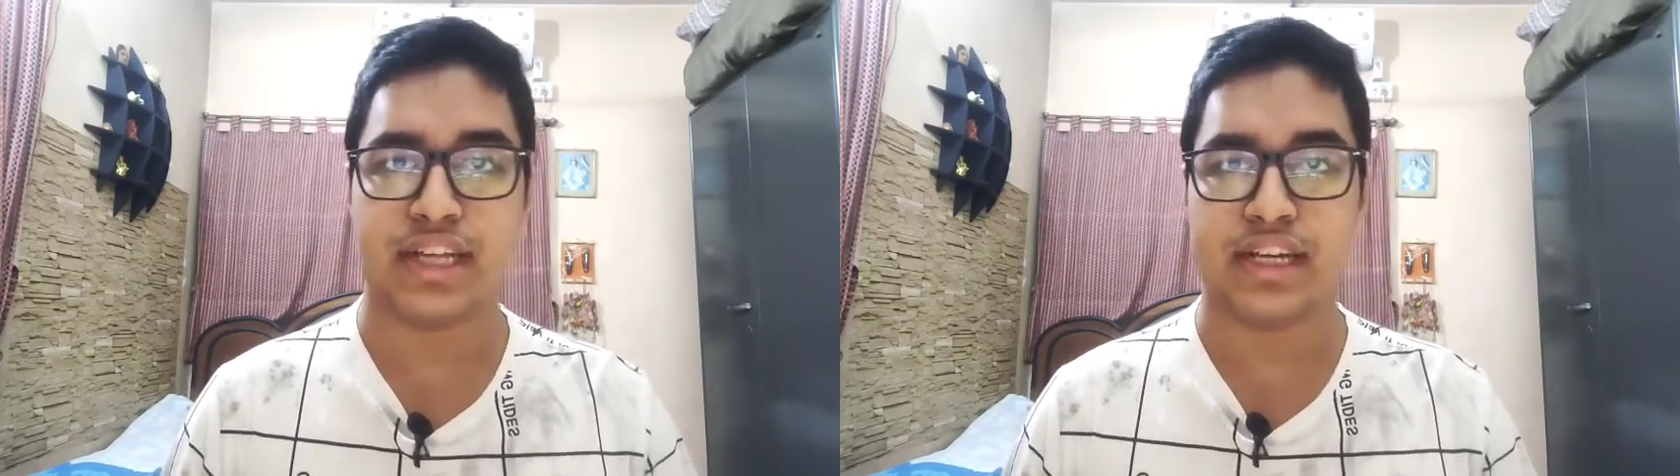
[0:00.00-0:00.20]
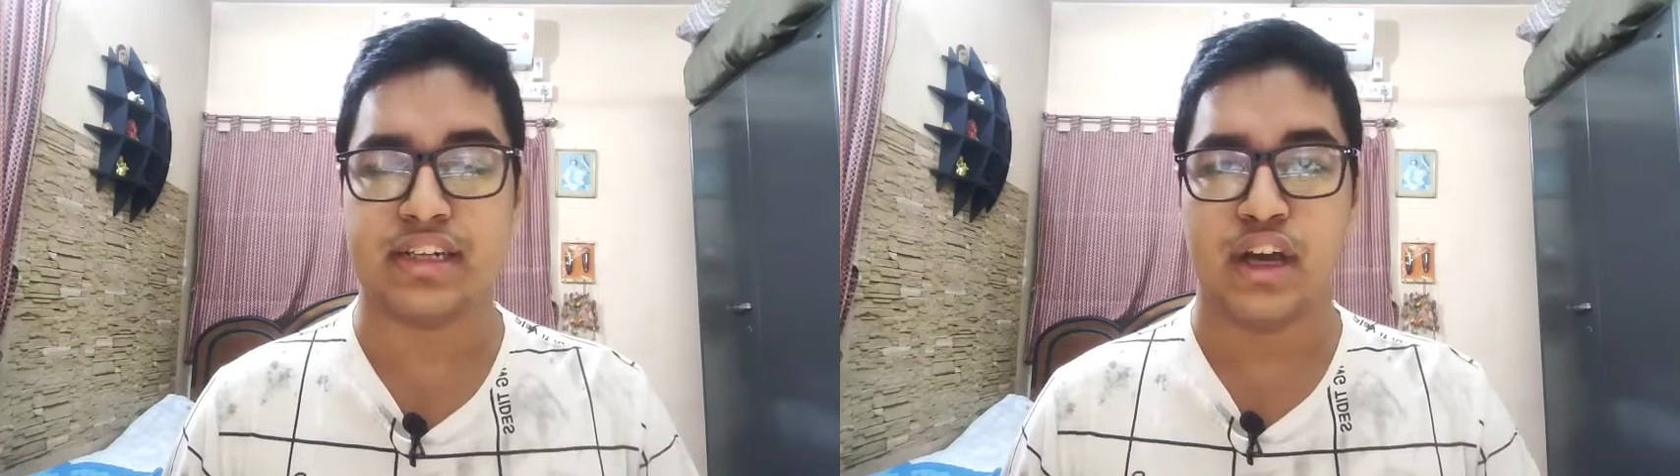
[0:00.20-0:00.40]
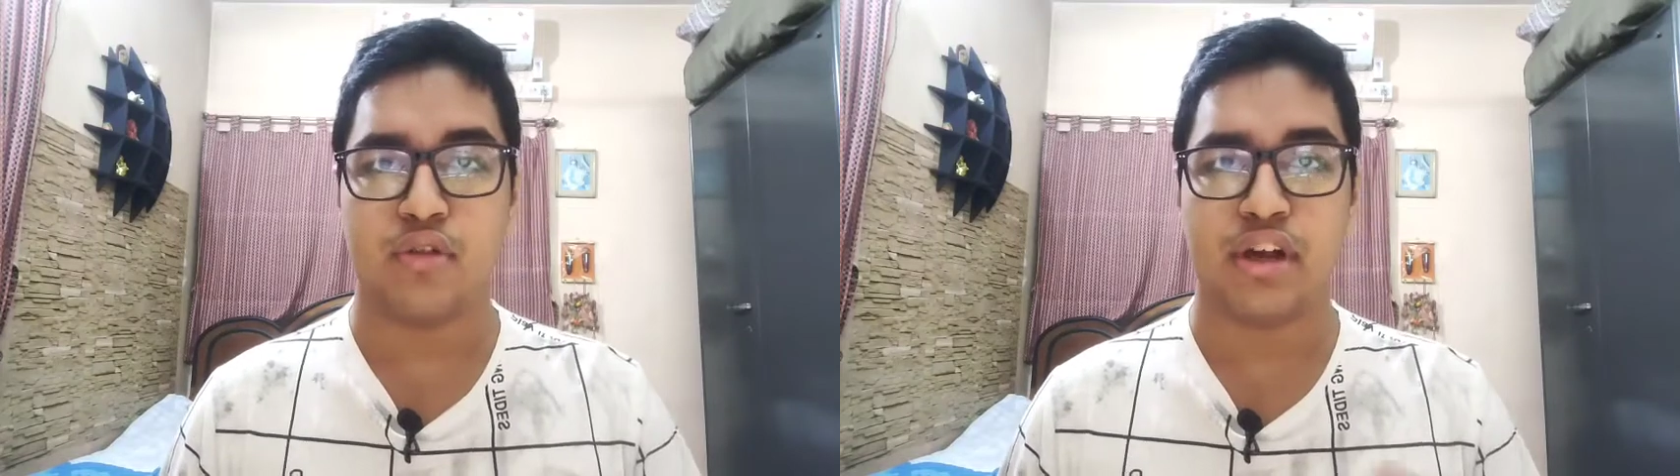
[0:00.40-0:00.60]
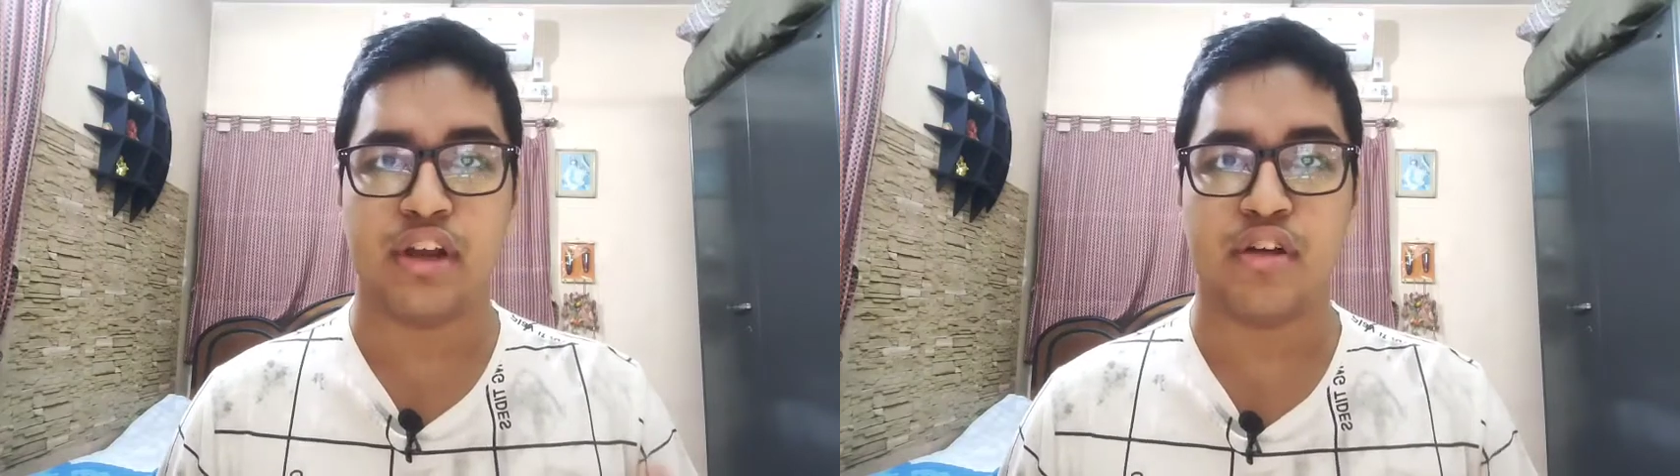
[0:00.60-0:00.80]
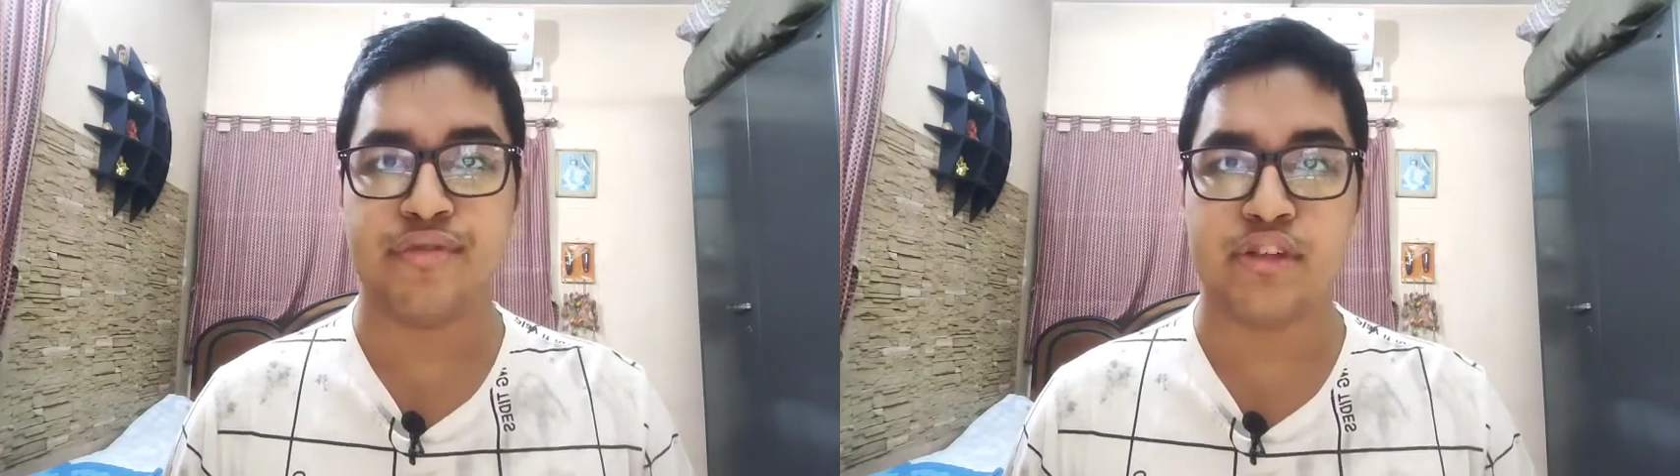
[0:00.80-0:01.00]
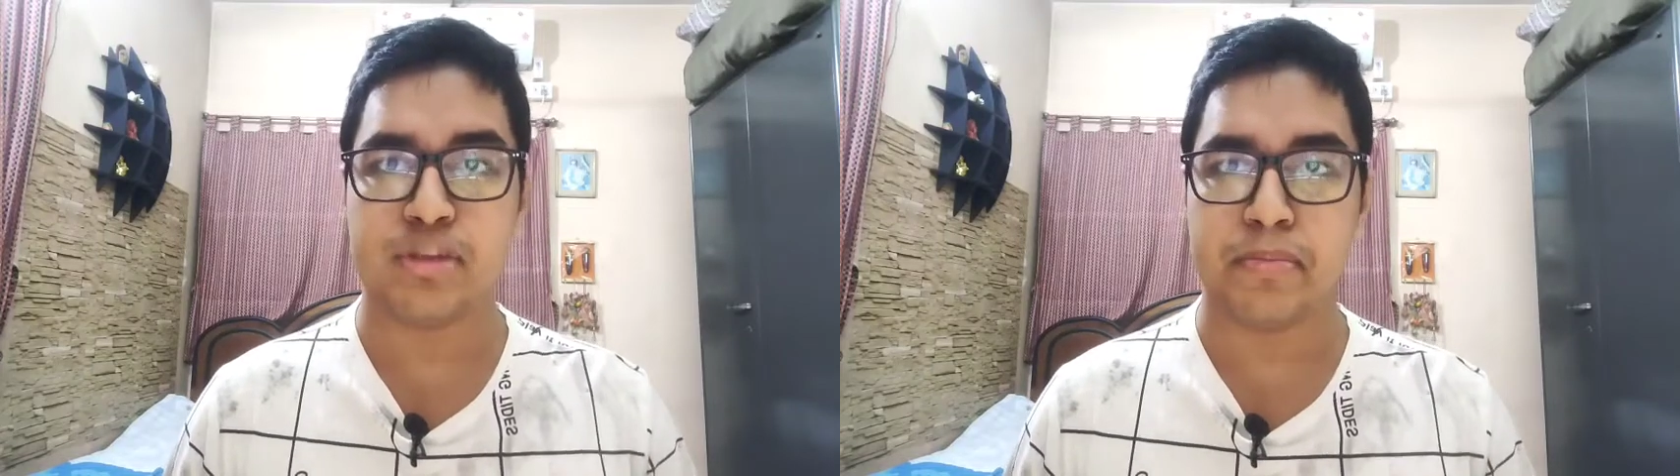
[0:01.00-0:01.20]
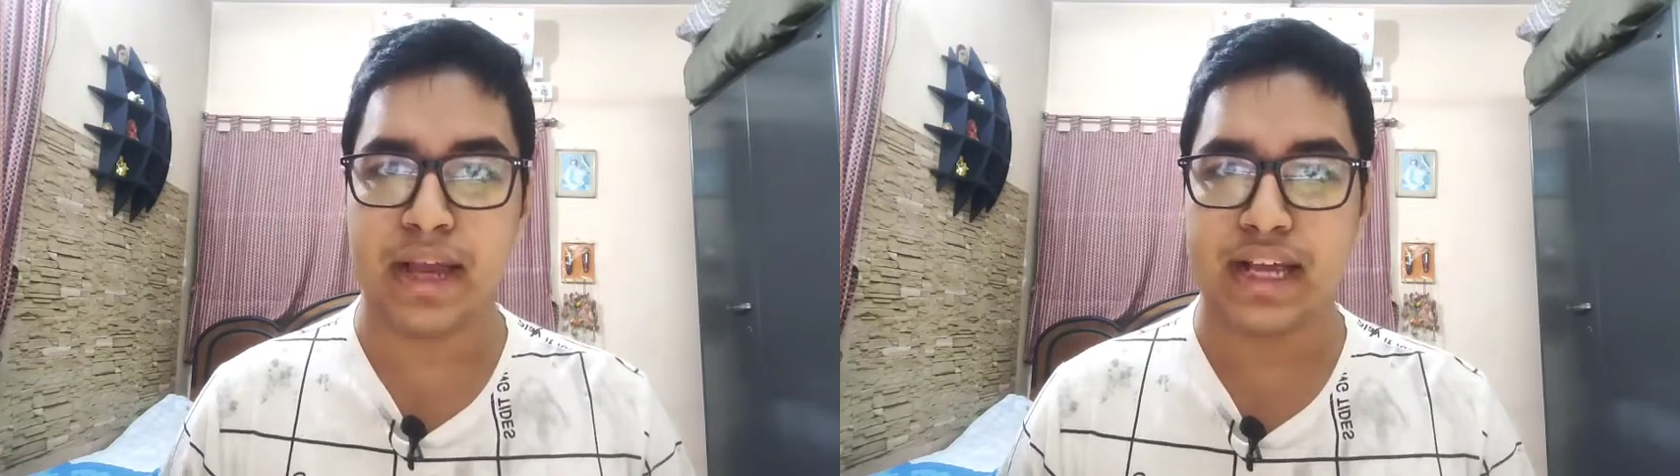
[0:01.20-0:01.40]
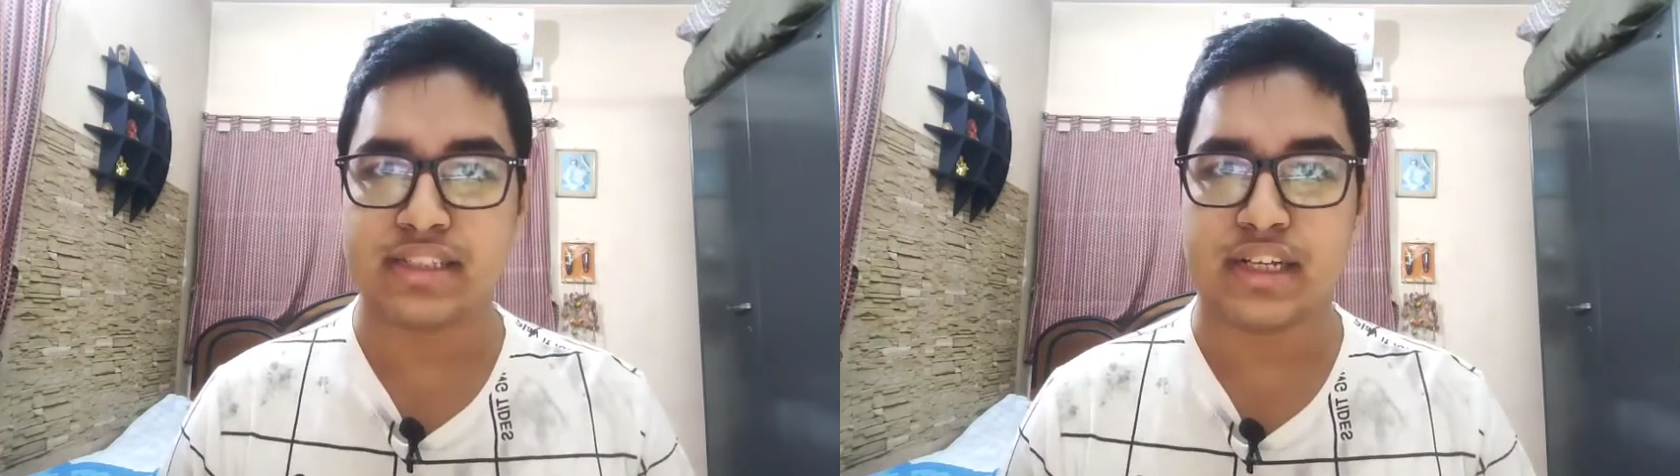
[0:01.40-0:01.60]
and what are your future plans,